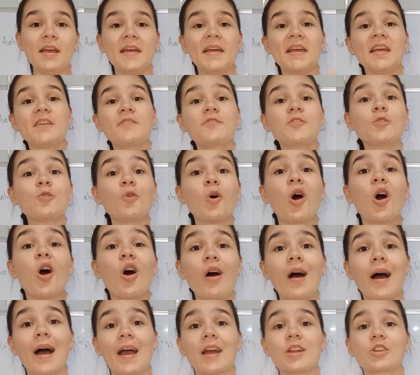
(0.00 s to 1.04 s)
If you
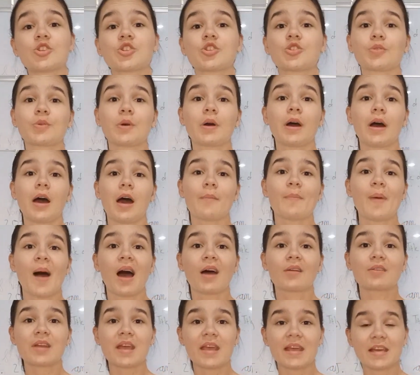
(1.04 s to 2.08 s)
are unsure
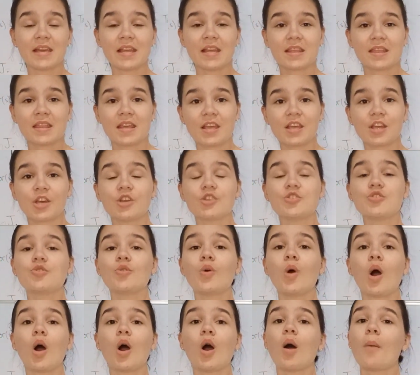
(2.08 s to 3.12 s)
about anything, you
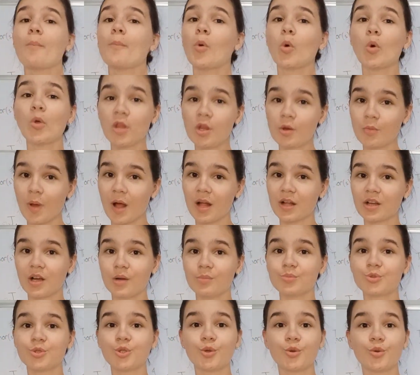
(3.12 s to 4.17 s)
are more than
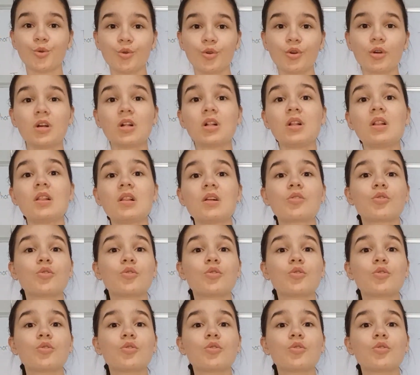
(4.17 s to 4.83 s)
welcome to Google.